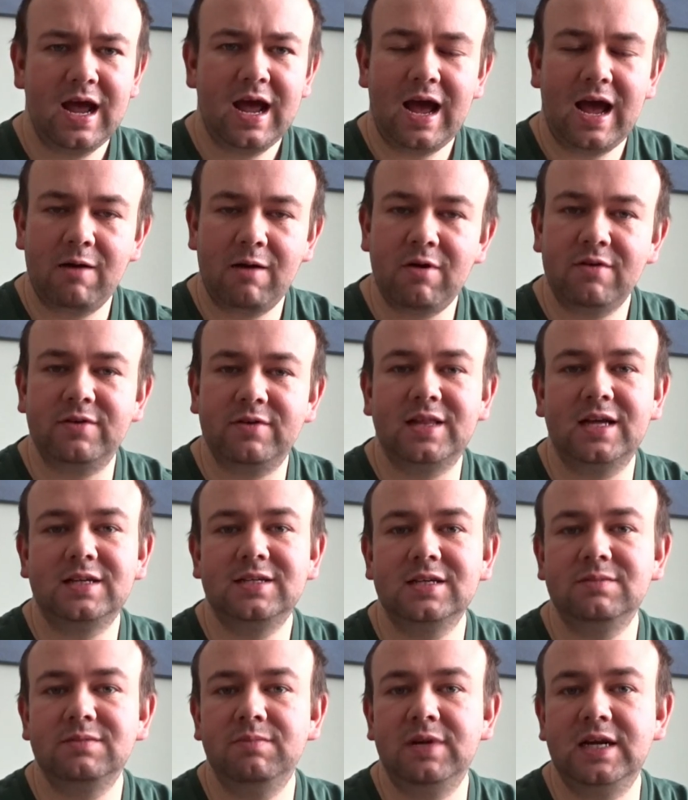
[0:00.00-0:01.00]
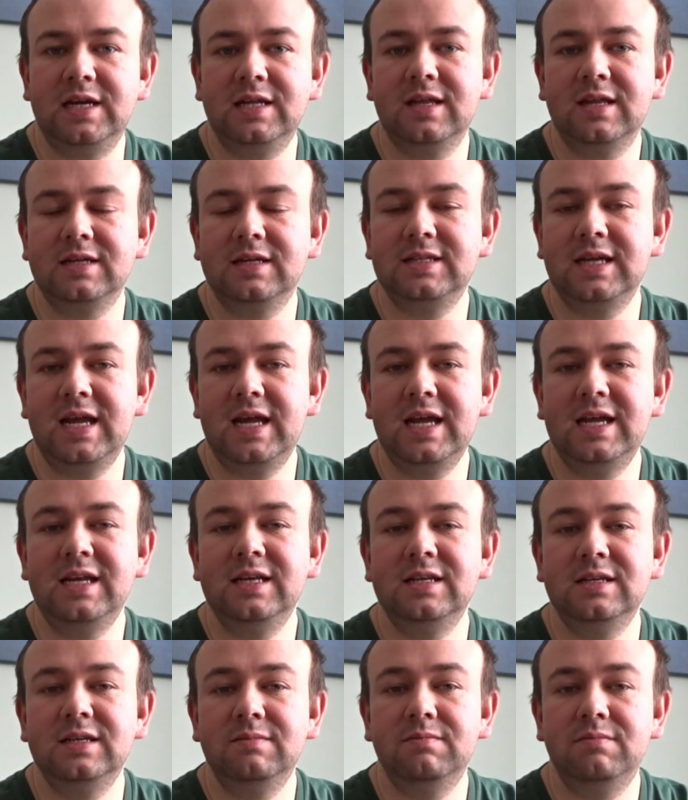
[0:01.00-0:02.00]
However, that does mean that
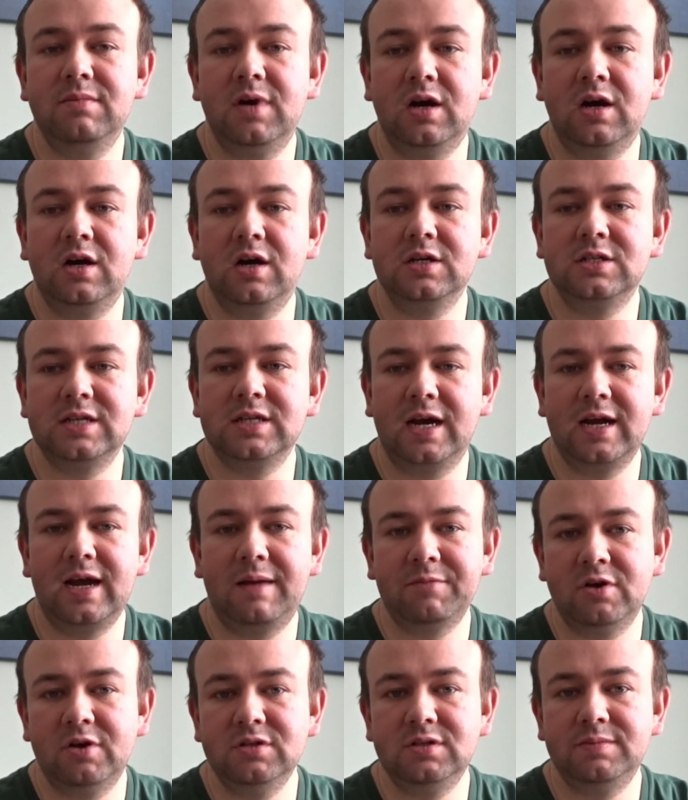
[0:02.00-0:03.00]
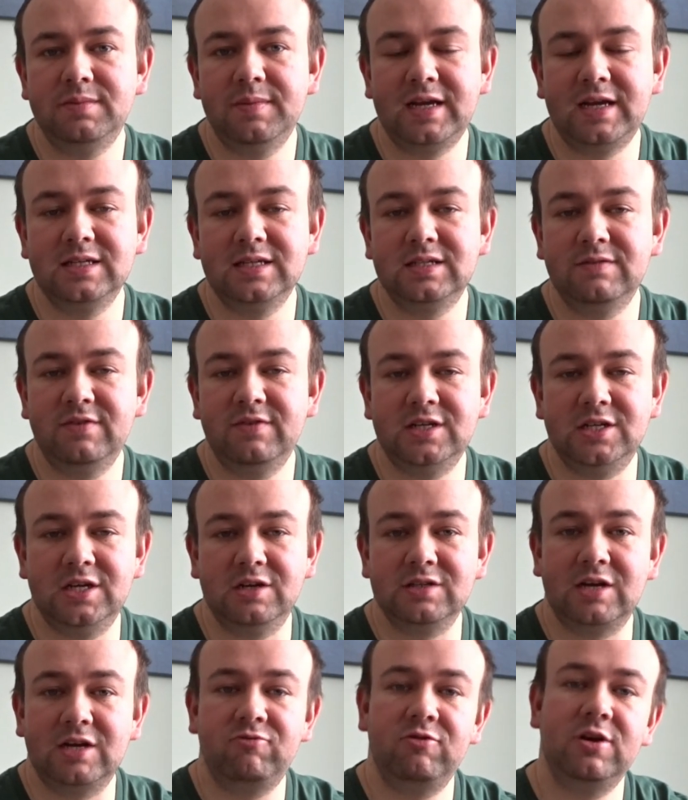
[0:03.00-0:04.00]
in March, I am going to be making some
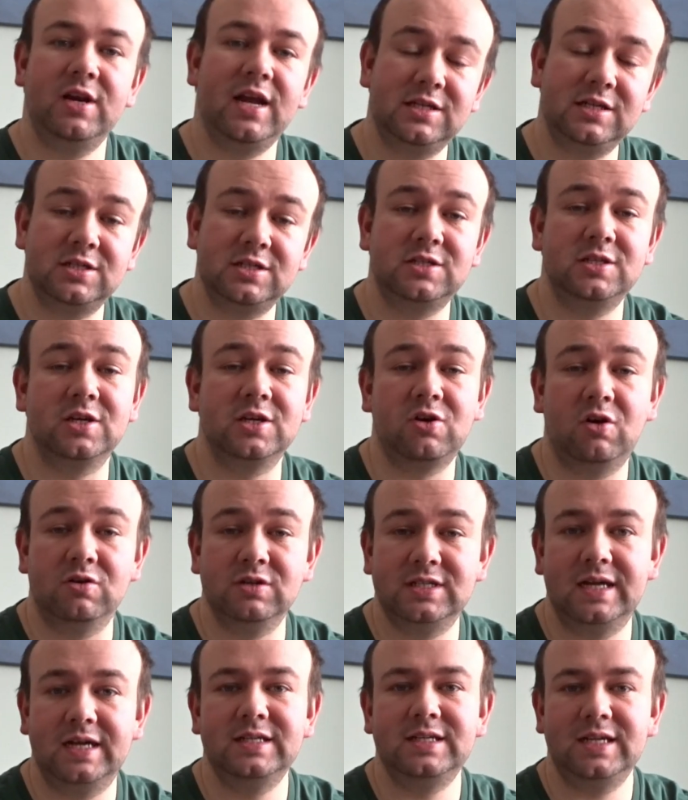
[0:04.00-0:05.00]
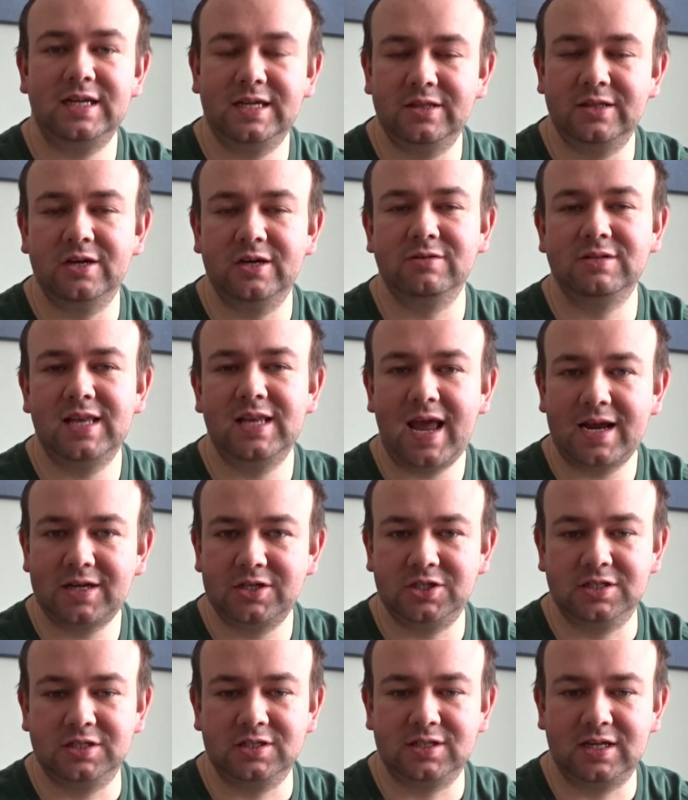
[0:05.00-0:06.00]
videos that relate to the content in those
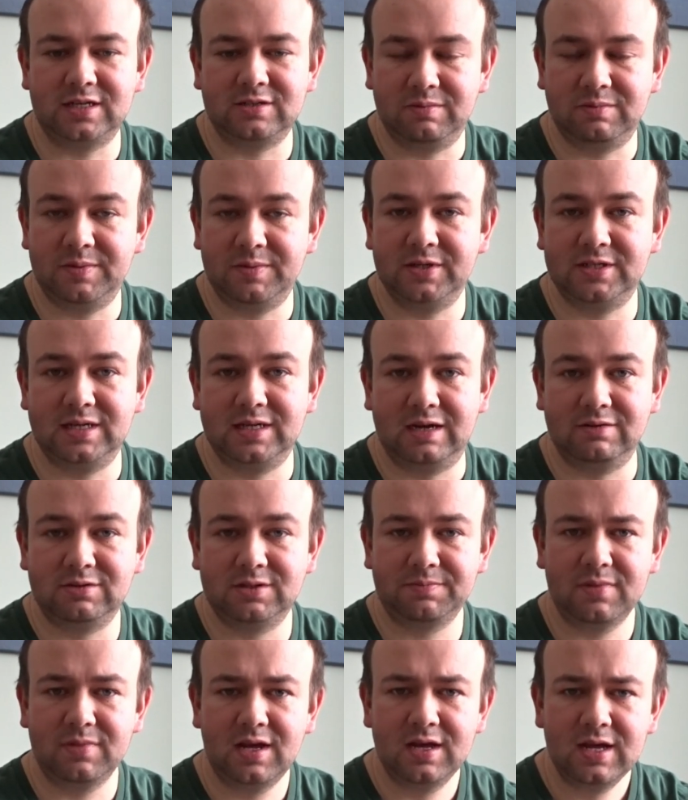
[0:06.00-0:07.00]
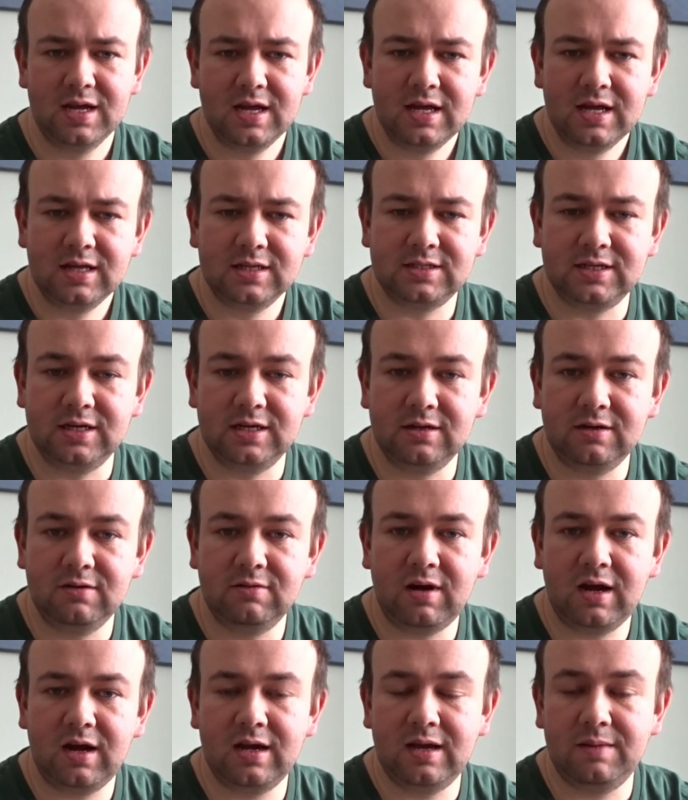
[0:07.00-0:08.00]
lectures that I'll be putting out.
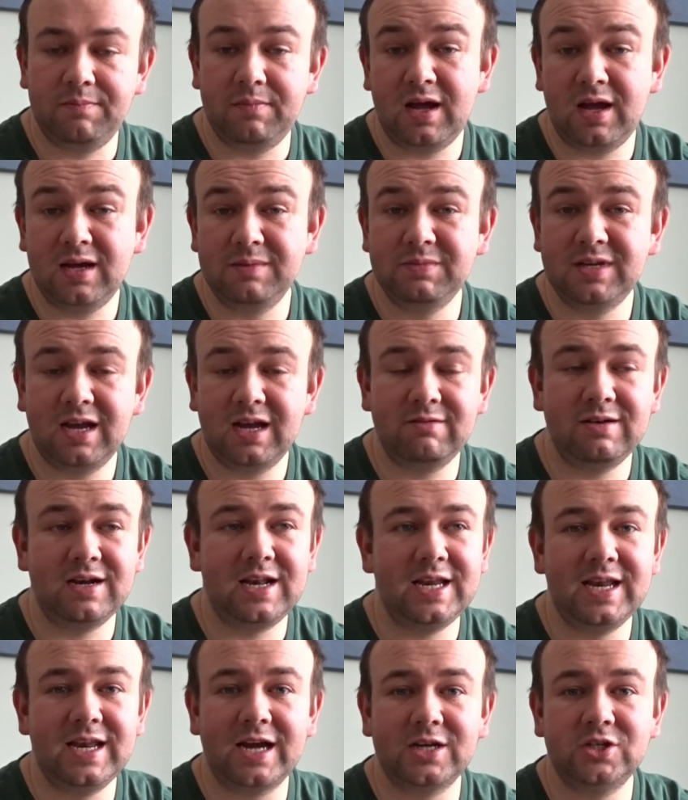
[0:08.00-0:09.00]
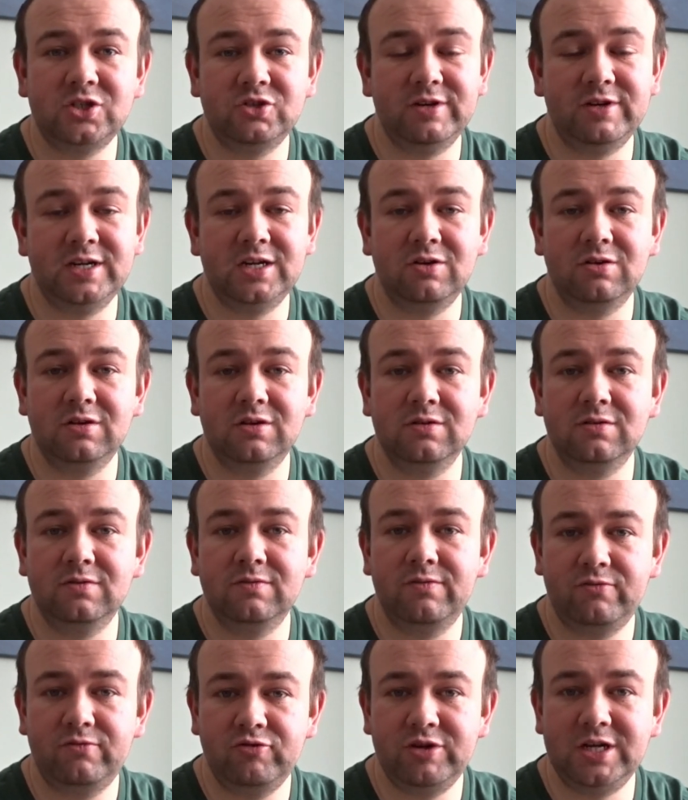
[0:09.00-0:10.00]
So I'm currently lecturing on
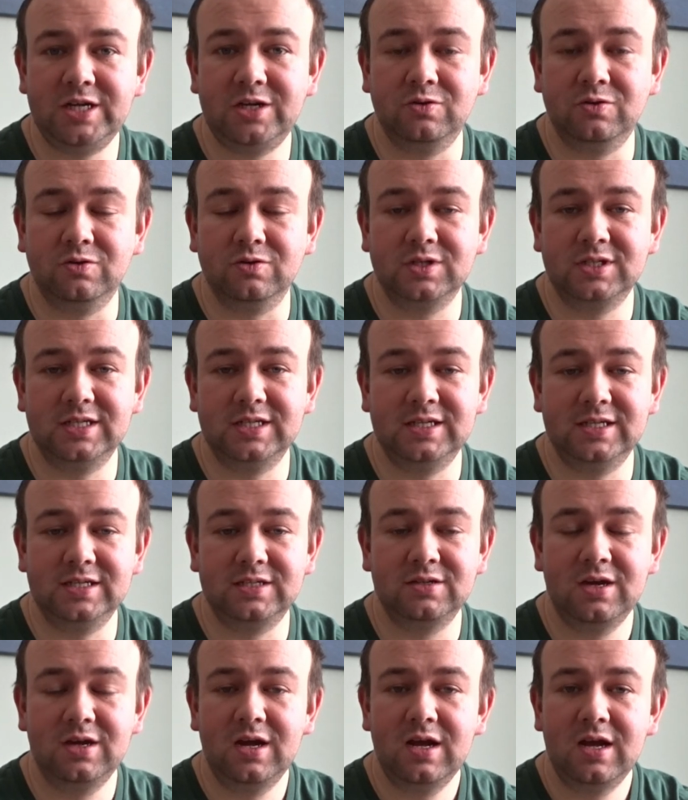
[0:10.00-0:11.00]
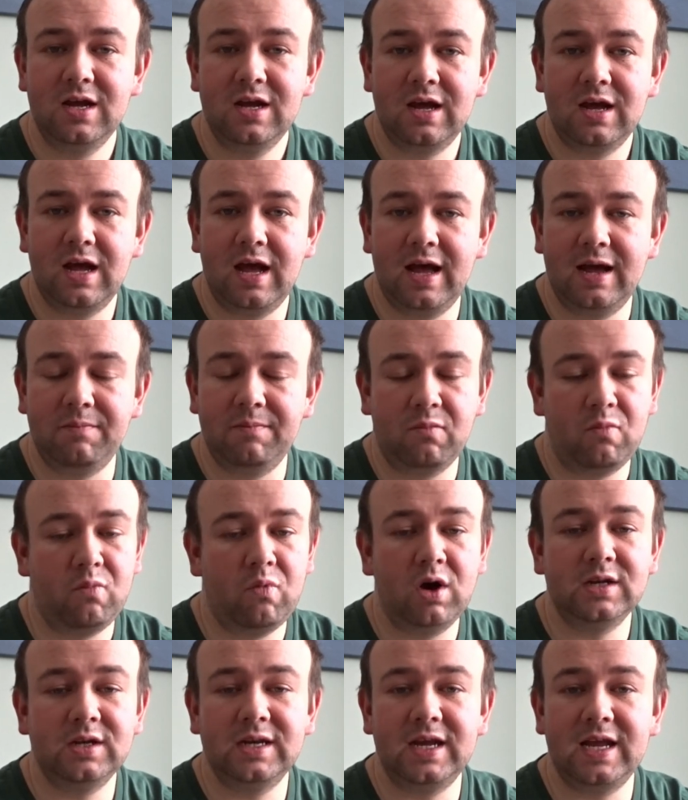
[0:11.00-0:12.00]
three courses.
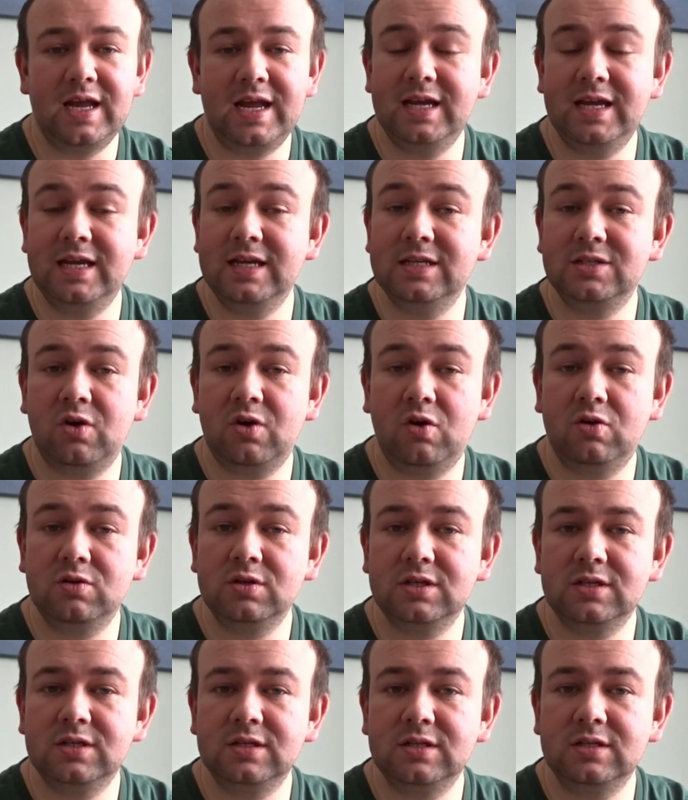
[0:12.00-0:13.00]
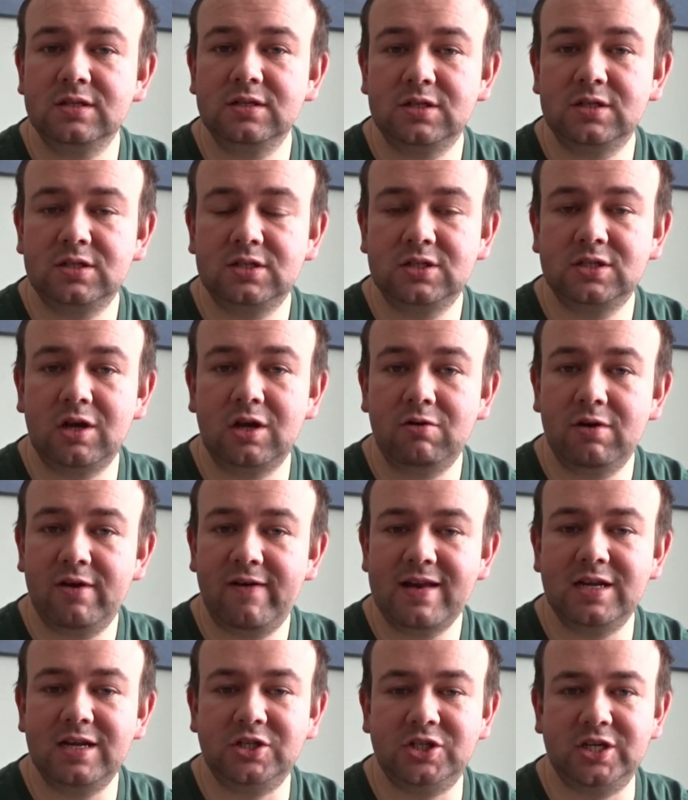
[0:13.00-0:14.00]
One is on solar
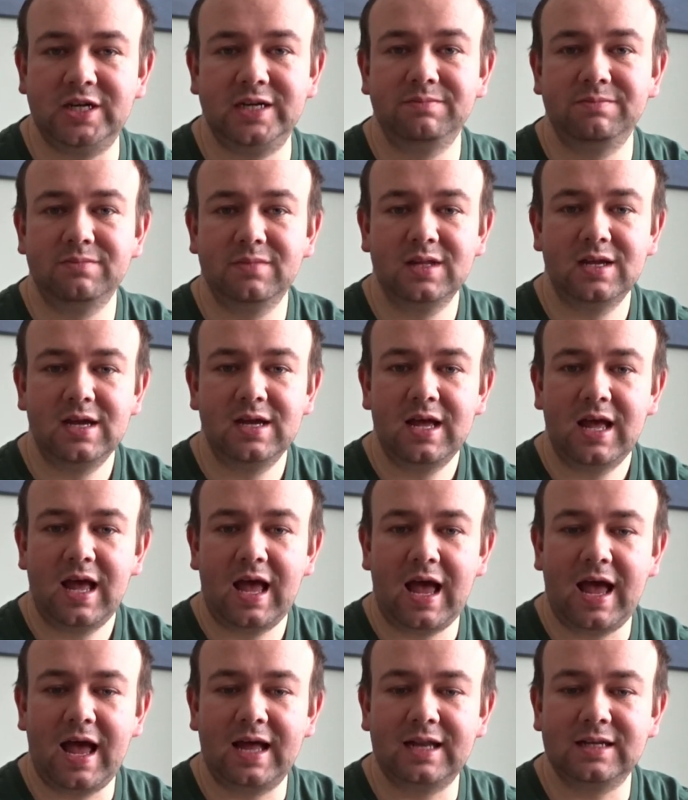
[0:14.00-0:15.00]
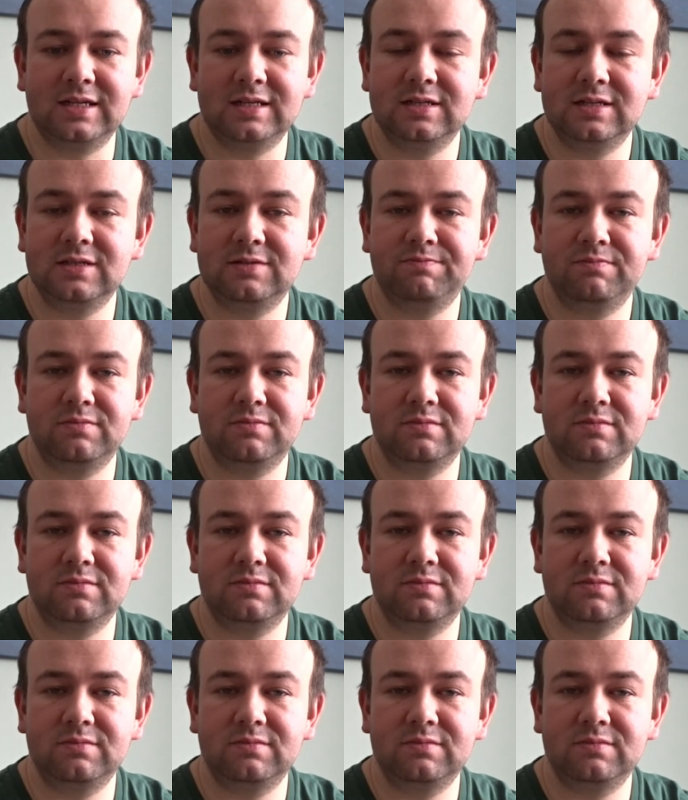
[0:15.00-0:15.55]
energy, and